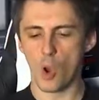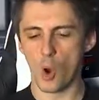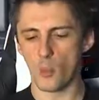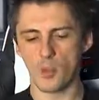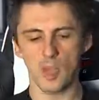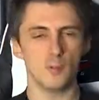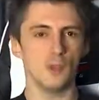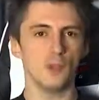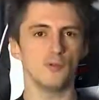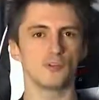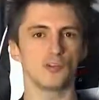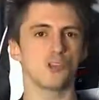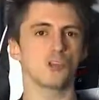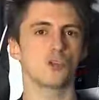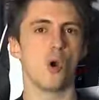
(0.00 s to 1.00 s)
or maybe you've
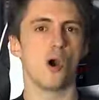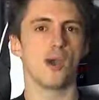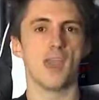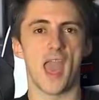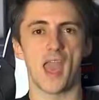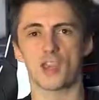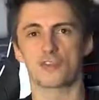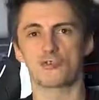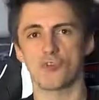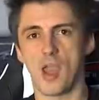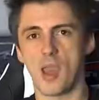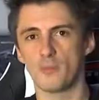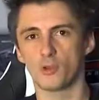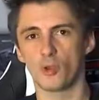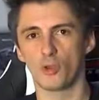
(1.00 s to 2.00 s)
just got an extra
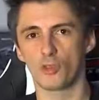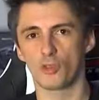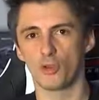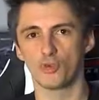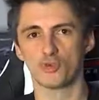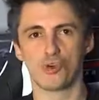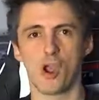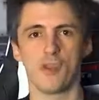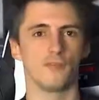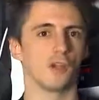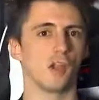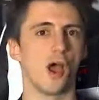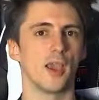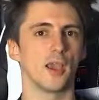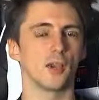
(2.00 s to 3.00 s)
M.2 drive
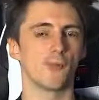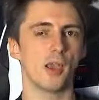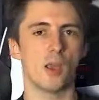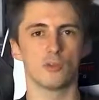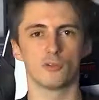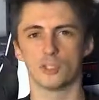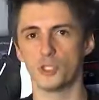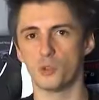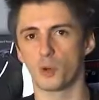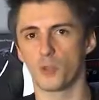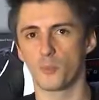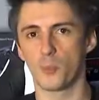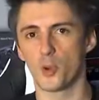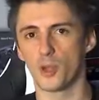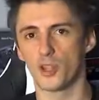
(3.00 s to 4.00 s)
lying around and you want
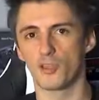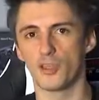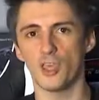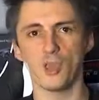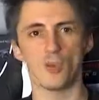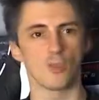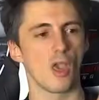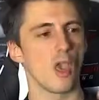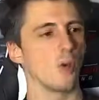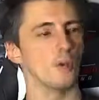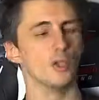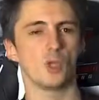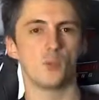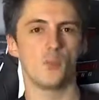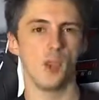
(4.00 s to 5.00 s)
to put it to use,
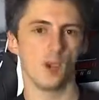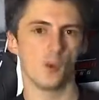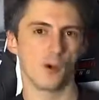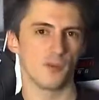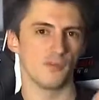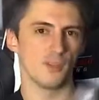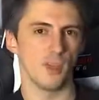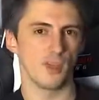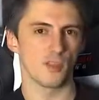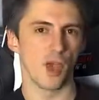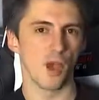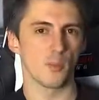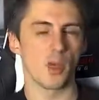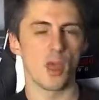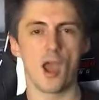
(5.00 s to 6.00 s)
well, you could pick one of these
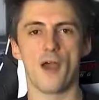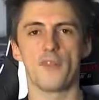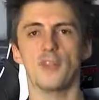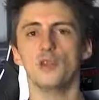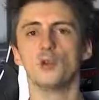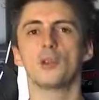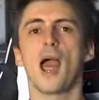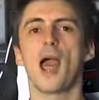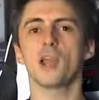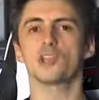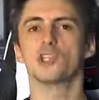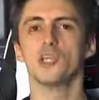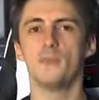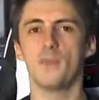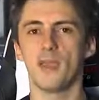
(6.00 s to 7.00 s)
up and then you can
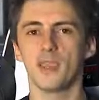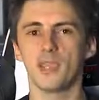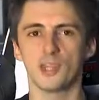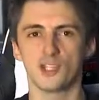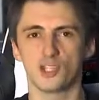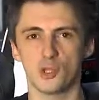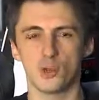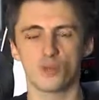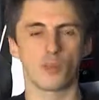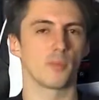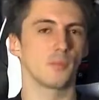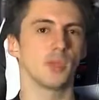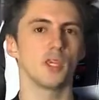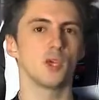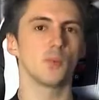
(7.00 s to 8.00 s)
actually make it do
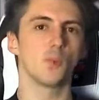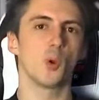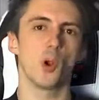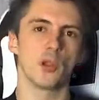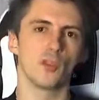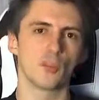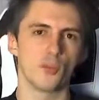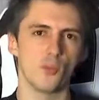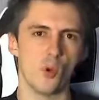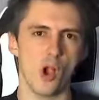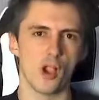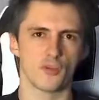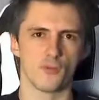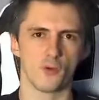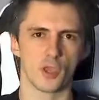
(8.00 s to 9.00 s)
something and put in some
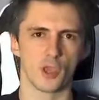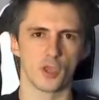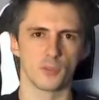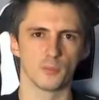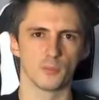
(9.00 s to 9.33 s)
work for you.